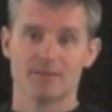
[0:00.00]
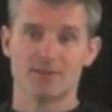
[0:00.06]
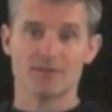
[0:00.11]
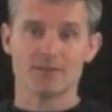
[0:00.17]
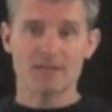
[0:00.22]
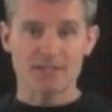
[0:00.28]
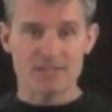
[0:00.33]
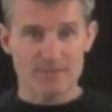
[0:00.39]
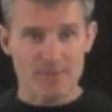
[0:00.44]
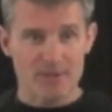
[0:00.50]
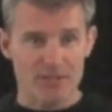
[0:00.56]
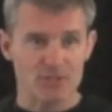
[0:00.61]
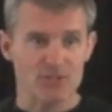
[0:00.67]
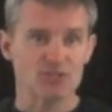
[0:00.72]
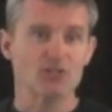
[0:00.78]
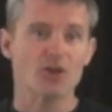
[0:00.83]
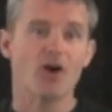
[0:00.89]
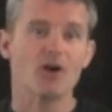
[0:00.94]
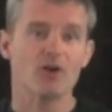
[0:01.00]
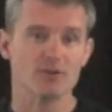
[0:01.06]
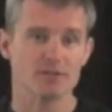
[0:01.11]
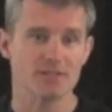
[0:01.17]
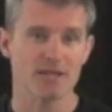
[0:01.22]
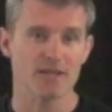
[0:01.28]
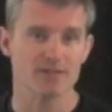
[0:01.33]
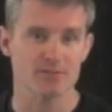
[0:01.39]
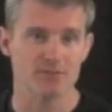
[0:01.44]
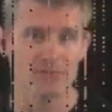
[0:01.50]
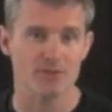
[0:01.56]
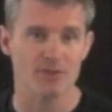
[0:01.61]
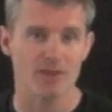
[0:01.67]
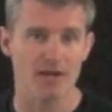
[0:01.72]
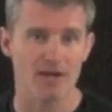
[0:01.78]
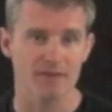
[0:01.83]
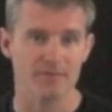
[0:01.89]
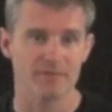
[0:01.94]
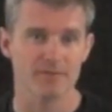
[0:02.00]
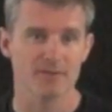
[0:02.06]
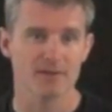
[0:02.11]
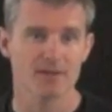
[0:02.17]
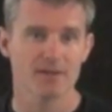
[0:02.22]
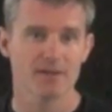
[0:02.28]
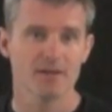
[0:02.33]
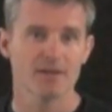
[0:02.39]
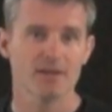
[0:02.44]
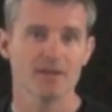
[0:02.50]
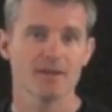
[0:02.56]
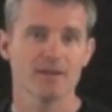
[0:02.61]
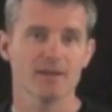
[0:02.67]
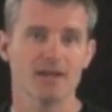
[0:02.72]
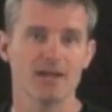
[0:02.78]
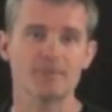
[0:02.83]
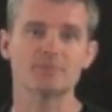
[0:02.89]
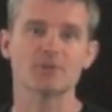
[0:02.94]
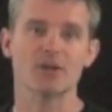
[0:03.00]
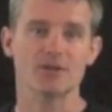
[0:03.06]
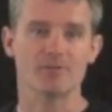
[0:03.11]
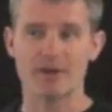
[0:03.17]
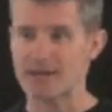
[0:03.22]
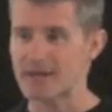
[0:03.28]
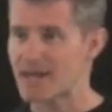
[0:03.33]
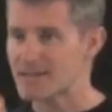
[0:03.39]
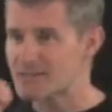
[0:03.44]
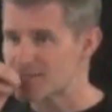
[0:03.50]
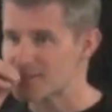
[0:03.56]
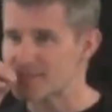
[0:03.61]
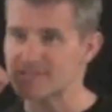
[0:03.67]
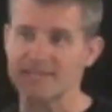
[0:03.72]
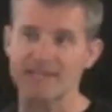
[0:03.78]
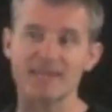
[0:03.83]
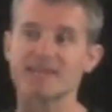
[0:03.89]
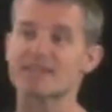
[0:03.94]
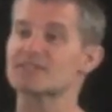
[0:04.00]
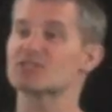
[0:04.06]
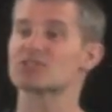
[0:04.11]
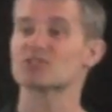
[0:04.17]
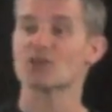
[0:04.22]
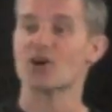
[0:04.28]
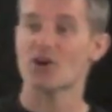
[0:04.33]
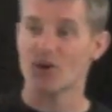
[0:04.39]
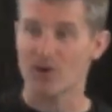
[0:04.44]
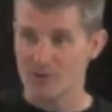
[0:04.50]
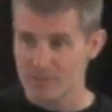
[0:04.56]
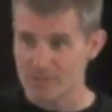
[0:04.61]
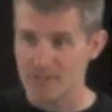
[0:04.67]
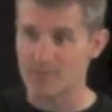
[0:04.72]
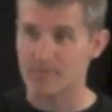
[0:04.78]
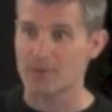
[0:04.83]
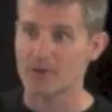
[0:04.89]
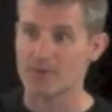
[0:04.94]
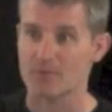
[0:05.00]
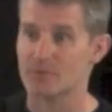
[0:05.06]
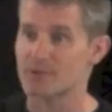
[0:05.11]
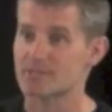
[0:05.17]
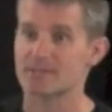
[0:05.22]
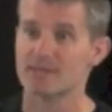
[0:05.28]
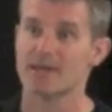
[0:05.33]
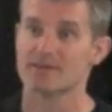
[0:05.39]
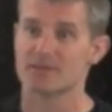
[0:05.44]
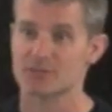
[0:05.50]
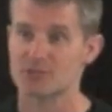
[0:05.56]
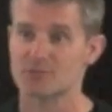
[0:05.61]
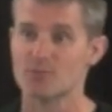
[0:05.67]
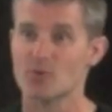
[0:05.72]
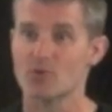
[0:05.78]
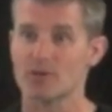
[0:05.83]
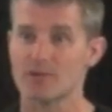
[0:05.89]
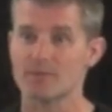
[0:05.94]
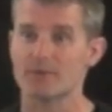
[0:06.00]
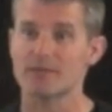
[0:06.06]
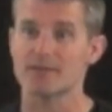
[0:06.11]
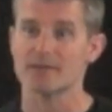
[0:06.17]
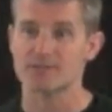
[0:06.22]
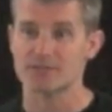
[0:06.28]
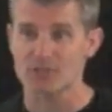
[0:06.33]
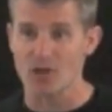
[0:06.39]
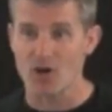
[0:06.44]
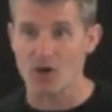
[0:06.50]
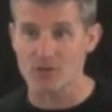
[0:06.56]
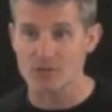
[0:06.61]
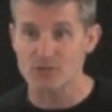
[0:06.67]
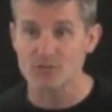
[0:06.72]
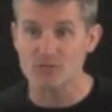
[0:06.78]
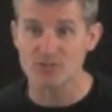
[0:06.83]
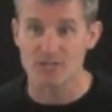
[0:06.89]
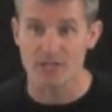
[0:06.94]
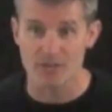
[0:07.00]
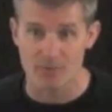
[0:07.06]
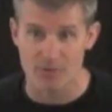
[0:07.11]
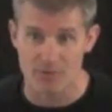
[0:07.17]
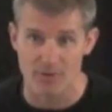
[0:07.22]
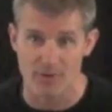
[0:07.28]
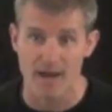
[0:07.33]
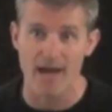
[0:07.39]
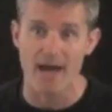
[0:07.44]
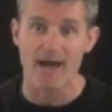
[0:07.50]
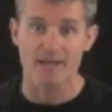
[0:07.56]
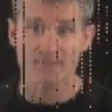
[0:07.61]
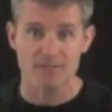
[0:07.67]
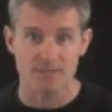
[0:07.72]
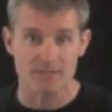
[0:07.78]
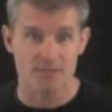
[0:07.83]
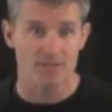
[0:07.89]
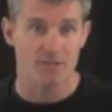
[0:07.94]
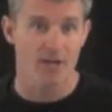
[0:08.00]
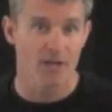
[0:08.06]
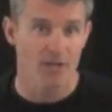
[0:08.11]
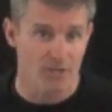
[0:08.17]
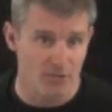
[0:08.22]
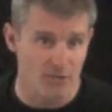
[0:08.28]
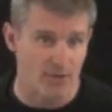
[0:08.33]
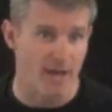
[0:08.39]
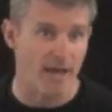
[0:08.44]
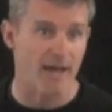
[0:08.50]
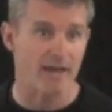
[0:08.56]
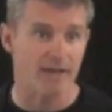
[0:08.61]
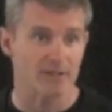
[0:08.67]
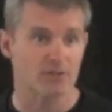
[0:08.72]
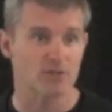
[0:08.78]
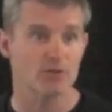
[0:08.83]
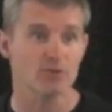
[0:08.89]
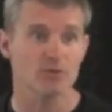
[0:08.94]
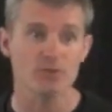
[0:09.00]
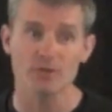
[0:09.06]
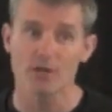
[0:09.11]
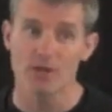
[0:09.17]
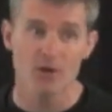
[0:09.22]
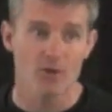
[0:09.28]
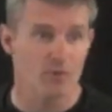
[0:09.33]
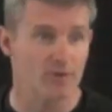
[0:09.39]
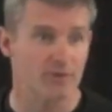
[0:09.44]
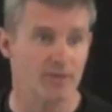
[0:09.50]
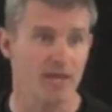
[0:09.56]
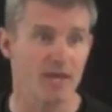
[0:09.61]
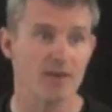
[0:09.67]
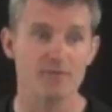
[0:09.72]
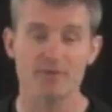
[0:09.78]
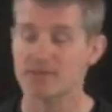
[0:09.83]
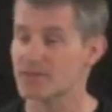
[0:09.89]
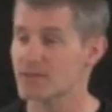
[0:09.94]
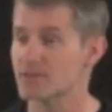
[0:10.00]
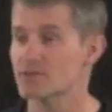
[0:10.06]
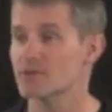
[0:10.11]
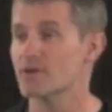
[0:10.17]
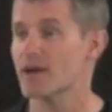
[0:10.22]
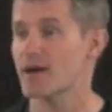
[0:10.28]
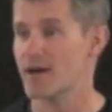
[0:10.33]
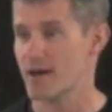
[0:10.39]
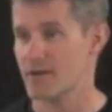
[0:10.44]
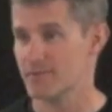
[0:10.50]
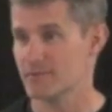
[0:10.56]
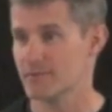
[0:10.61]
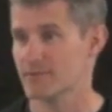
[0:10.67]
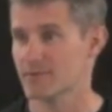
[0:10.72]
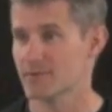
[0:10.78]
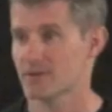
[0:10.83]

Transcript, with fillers: There needs to be a song change in your life. And I'm talking about not just singing songs up here that we sang this morning, but the songs you sing with your actions, your attitude, with everything you have.